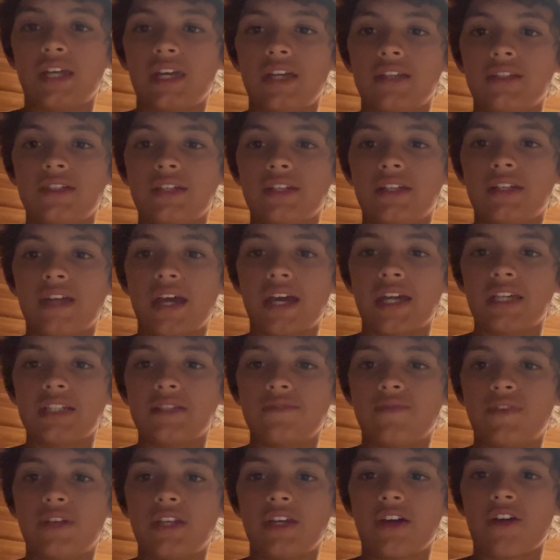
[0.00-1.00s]
In today's
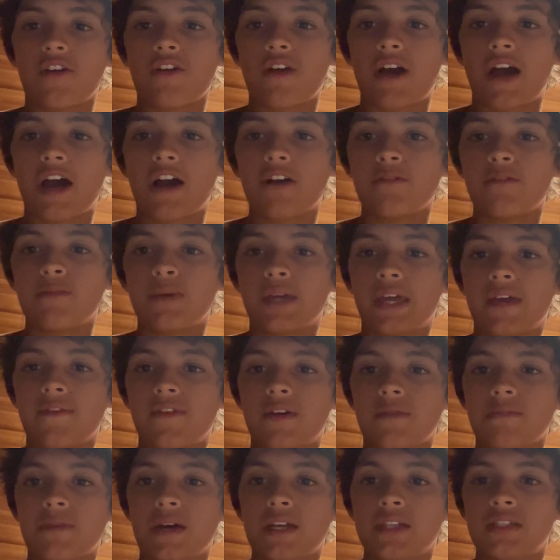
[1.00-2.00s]
video, I'll be
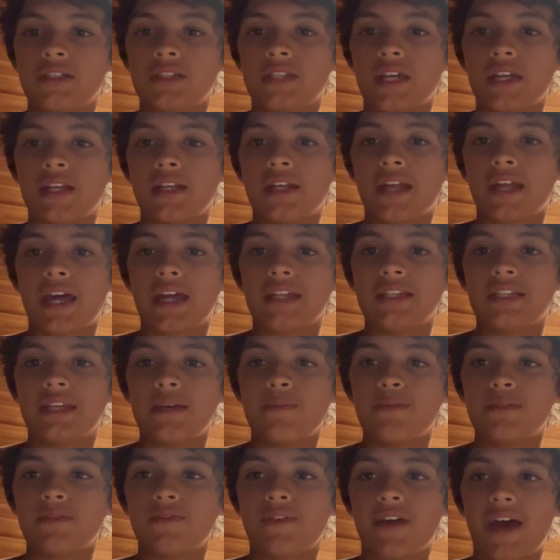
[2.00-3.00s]
giving my Saturday
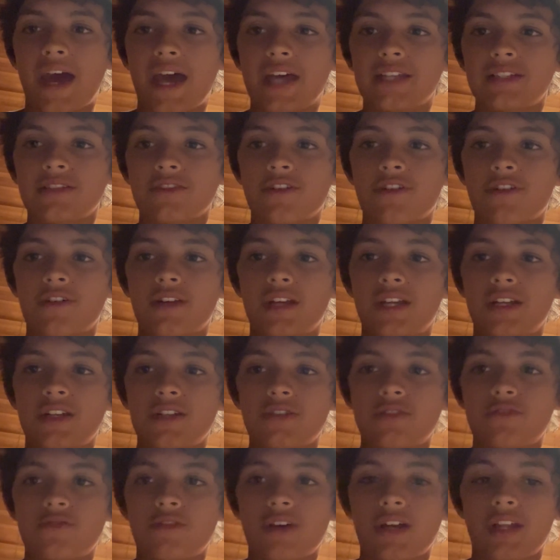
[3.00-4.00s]
tips for Ascot in
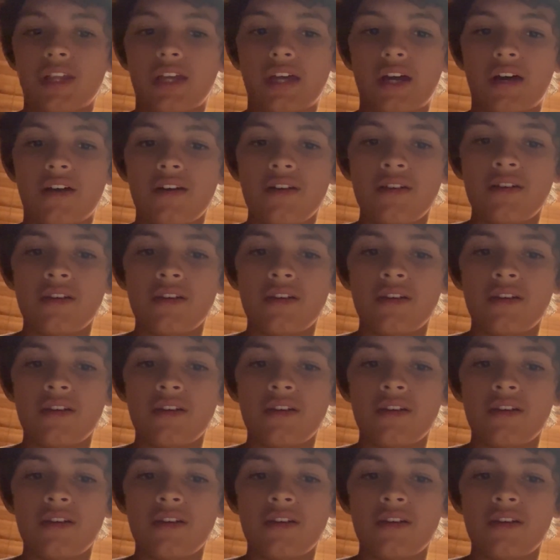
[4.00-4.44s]
Australia.